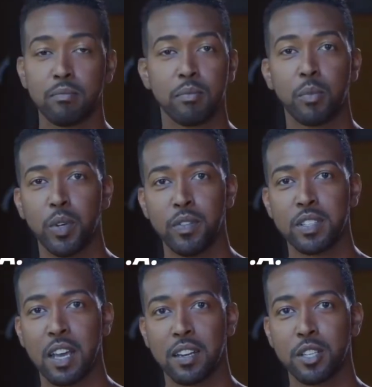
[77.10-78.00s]
we've
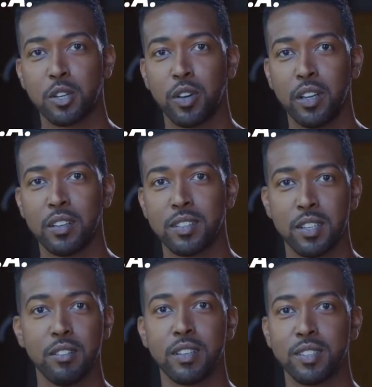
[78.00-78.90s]
decided to create a
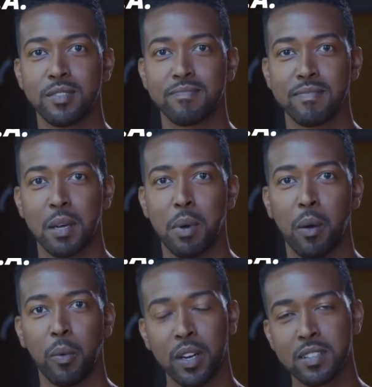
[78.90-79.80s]
series
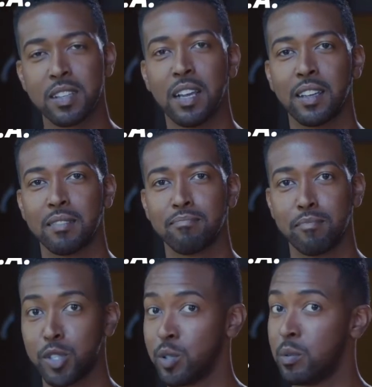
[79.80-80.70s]
about what it's like
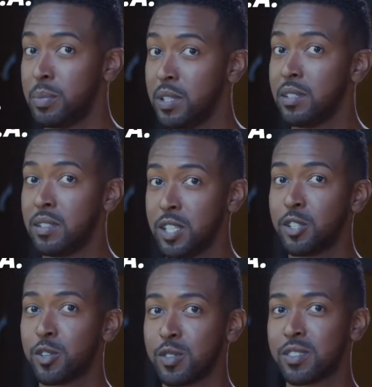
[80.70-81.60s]
to be
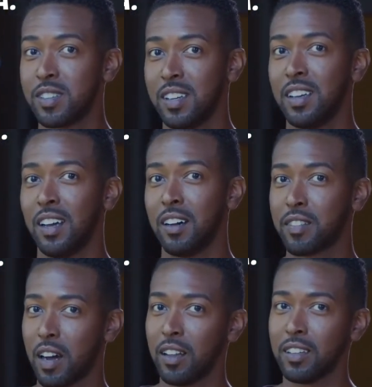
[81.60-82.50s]
teachers of
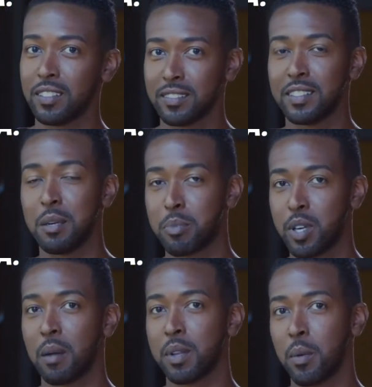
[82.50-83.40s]
color in
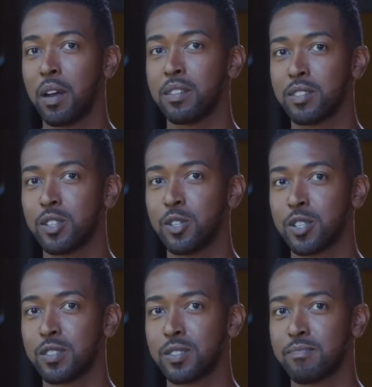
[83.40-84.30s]
predominantly white
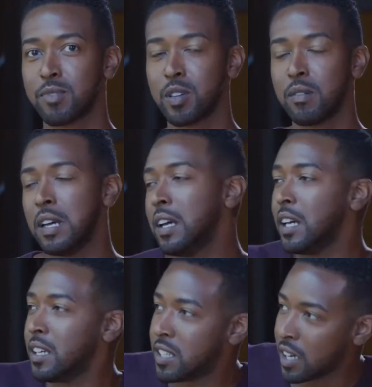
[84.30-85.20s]
institutions. So,
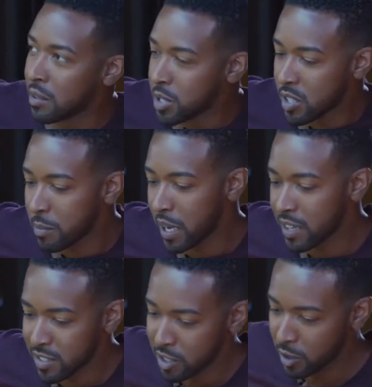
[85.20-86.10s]
Donnie, let me start by
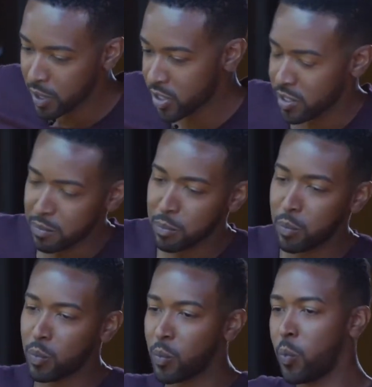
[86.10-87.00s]
asking you a
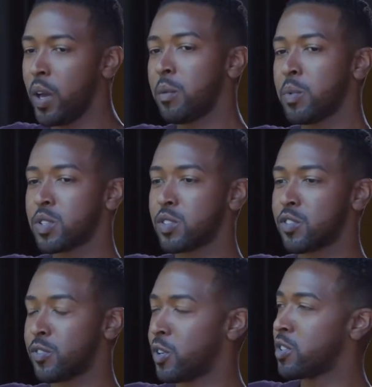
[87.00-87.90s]
question. When was the
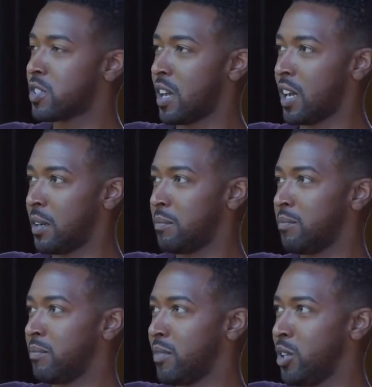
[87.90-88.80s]
first time
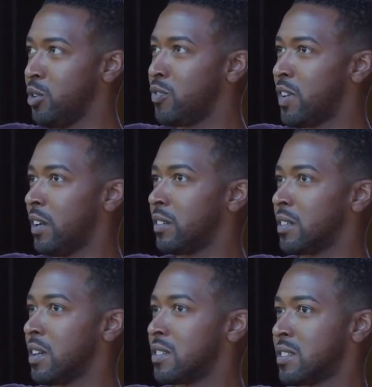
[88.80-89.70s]
you felt
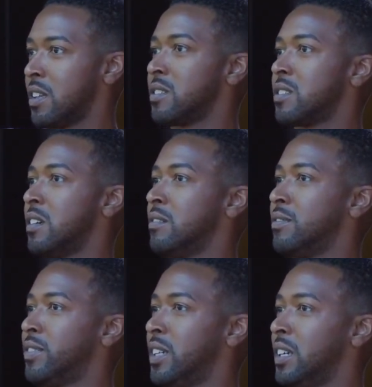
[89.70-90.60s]
a sense
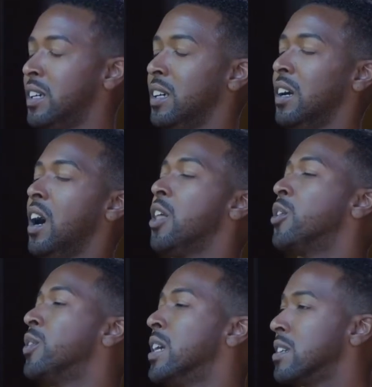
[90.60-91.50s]
of
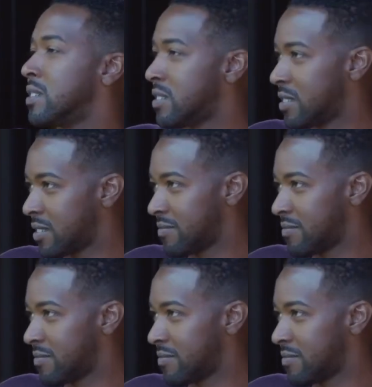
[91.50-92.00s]
otherness